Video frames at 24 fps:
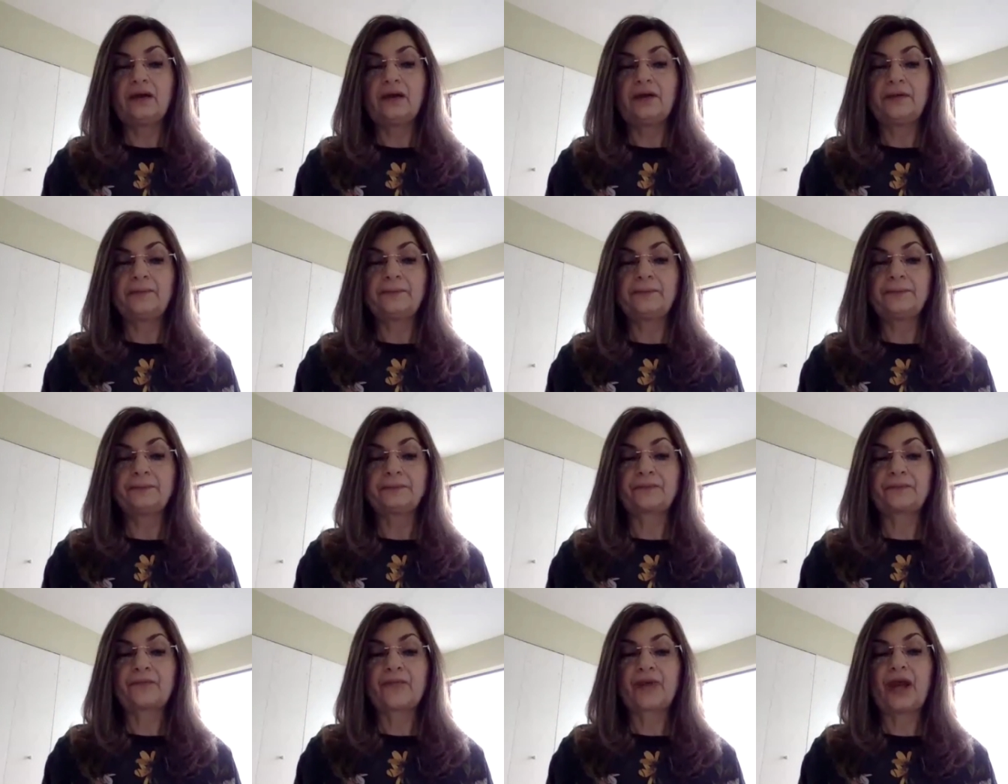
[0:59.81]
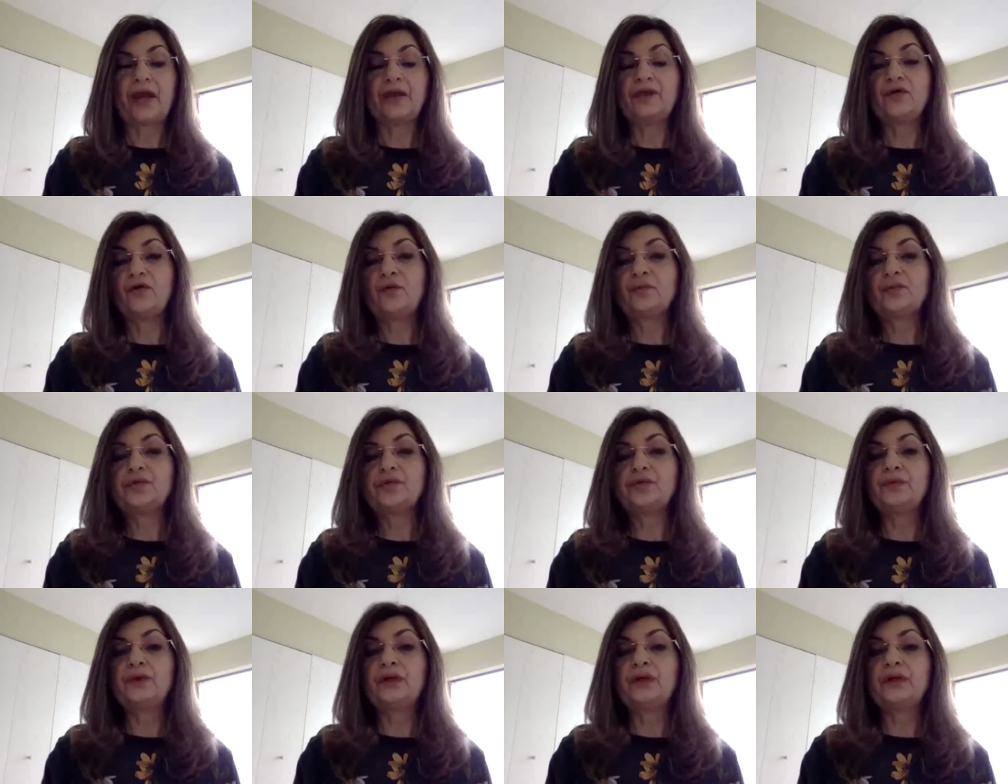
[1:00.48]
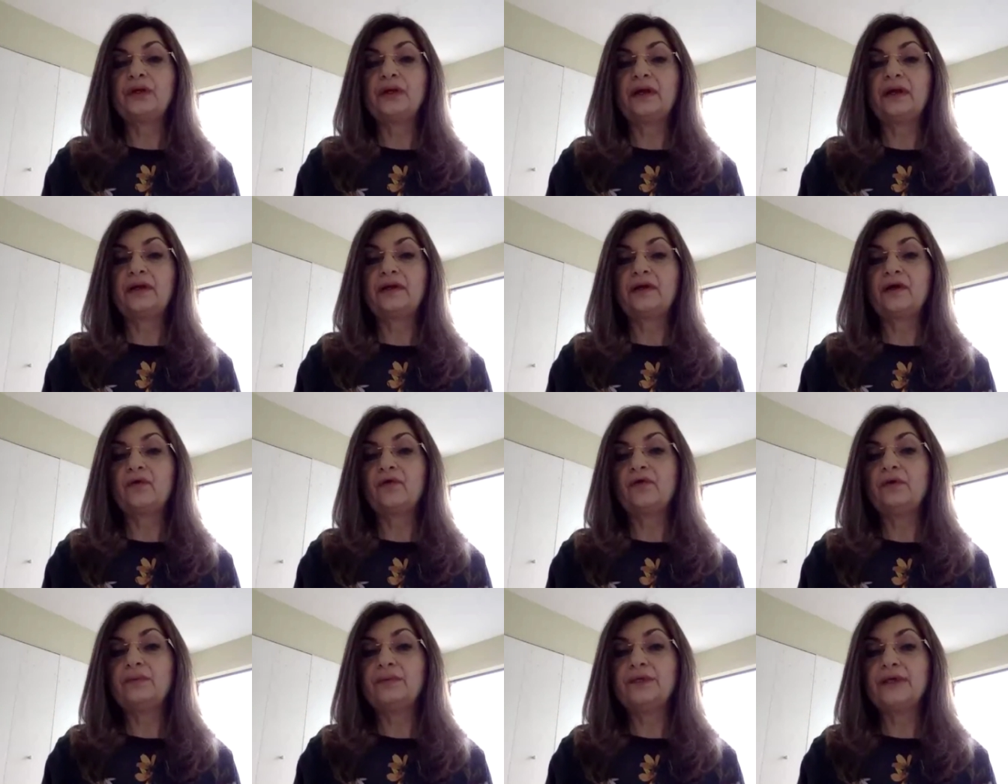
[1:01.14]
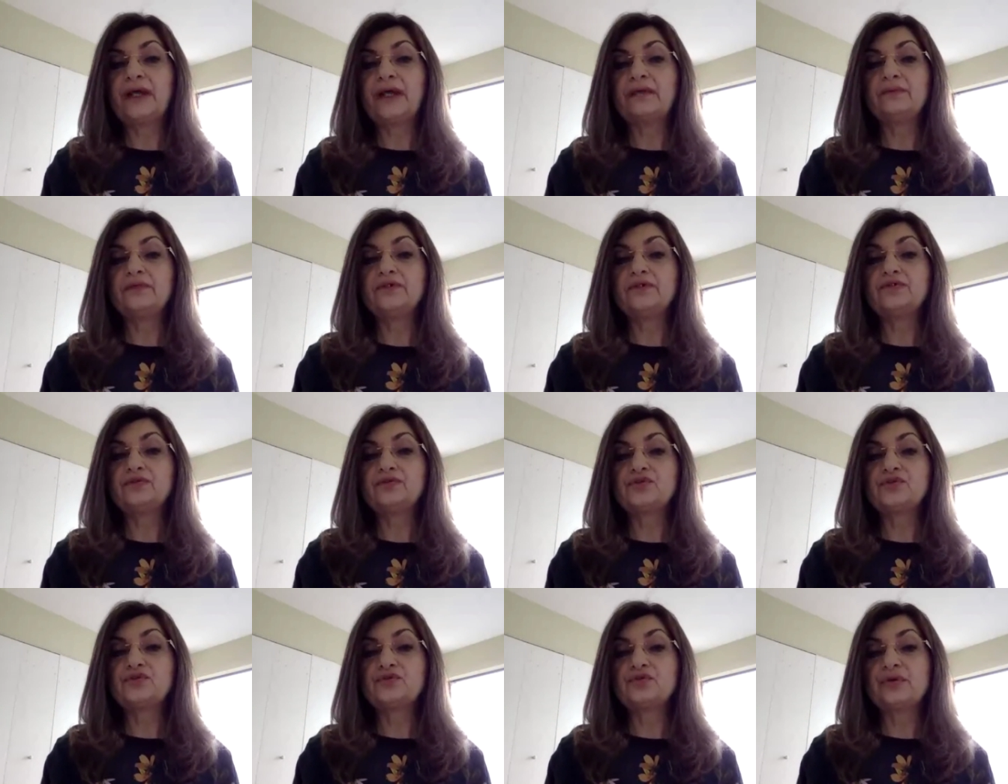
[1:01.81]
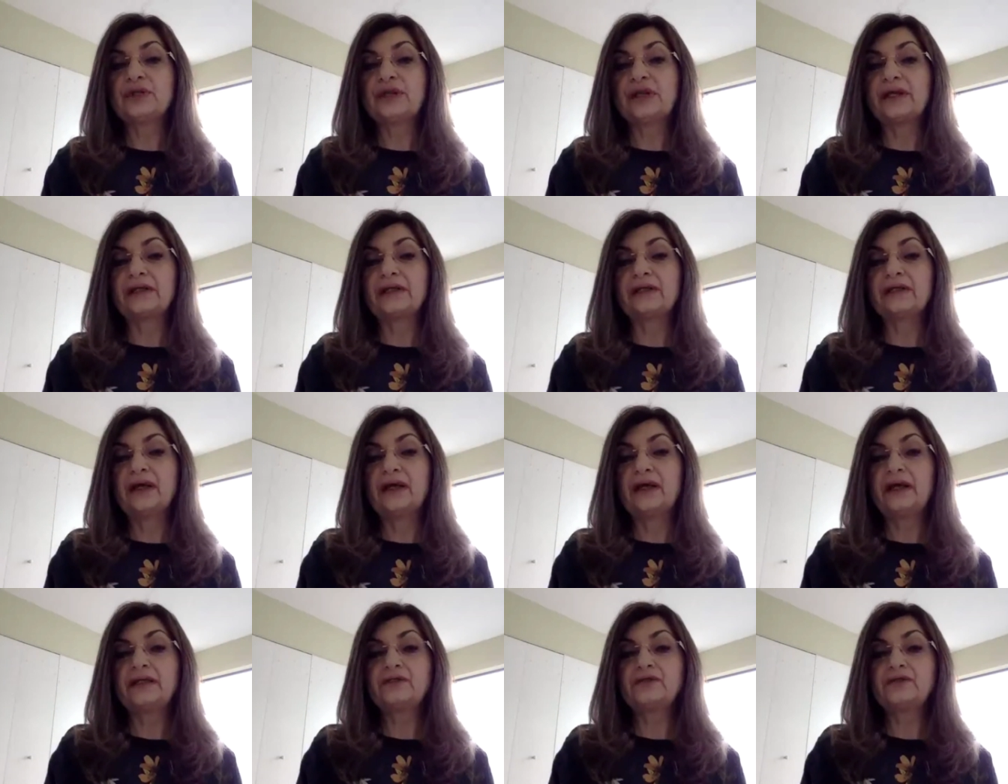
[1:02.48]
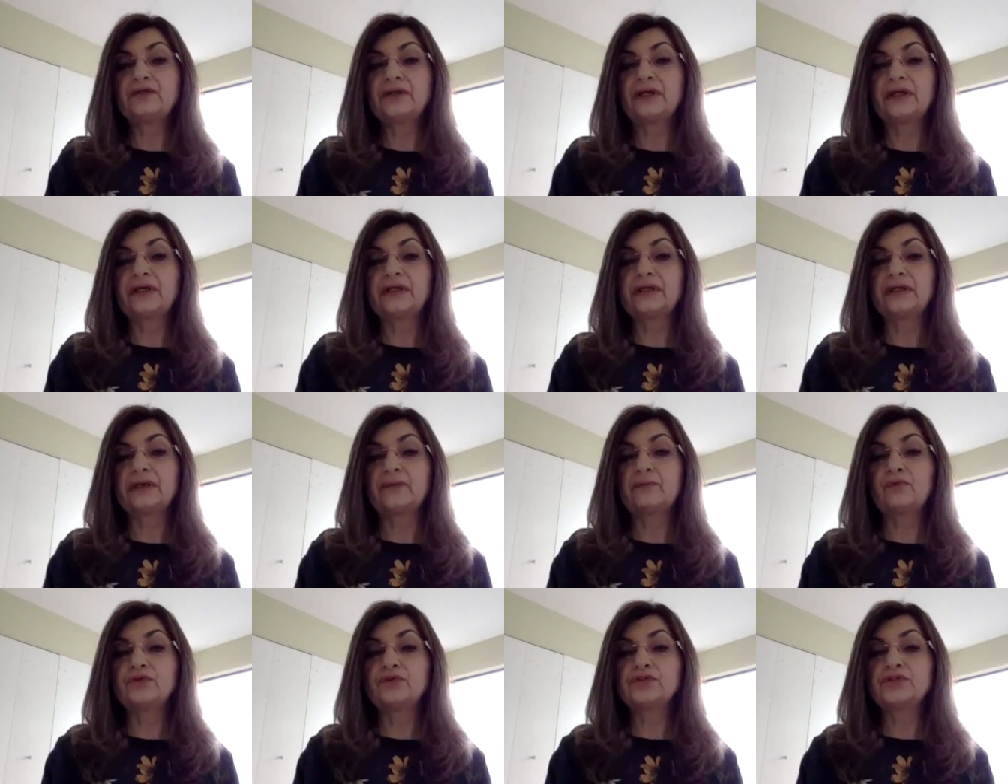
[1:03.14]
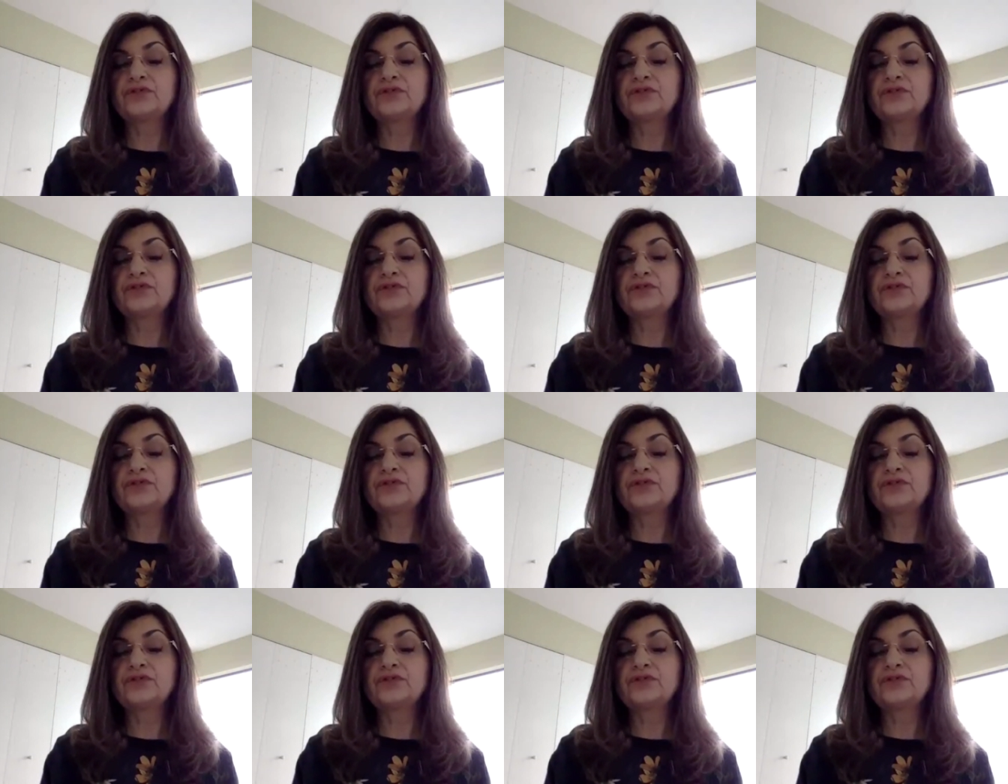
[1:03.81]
I hope you will gonna all be able to tune in, and you can